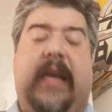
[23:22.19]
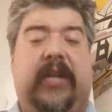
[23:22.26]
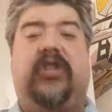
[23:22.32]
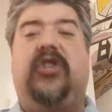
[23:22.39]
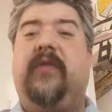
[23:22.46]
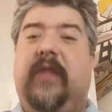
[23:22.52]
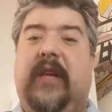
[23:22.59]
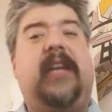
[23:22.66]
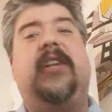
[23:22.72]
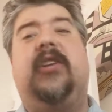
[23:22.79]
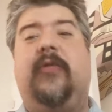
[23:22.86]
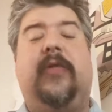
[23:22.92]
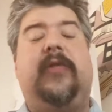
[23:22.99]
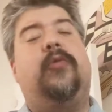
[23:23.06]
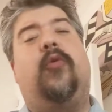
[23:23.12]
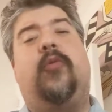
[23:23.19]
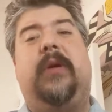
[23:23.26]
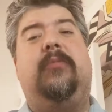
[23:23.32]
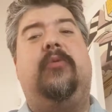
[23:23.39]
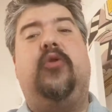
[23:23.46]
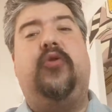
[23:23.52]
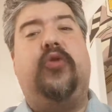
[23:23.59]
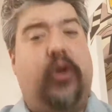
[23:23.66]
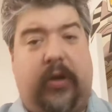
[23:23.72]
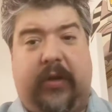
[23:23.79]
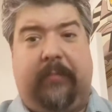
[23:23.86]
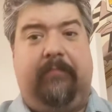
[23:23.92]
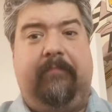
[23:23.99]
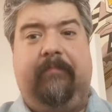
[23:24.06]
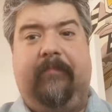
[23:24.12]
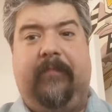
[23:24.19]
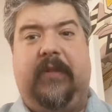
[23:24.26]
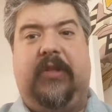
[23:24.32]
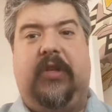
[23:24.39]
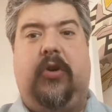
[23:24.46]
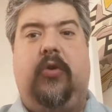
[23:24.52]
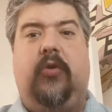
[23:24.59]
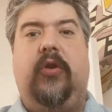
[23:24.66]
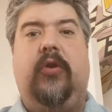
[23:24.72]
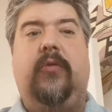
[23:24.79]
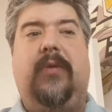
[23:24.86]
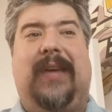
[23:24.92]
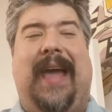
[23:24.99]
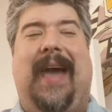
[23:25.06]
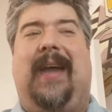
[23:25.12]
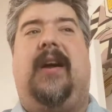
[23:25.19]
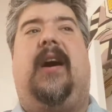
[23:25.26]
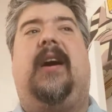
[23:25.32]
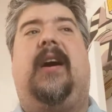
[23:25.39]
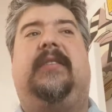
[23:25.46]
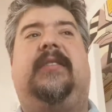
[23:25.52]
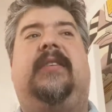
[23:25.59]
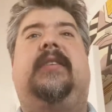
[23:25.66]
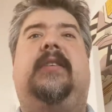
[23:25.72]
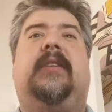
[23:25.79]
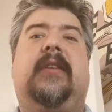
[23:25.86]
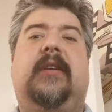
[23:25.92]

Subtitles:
each of the individual people who took them. So you cannot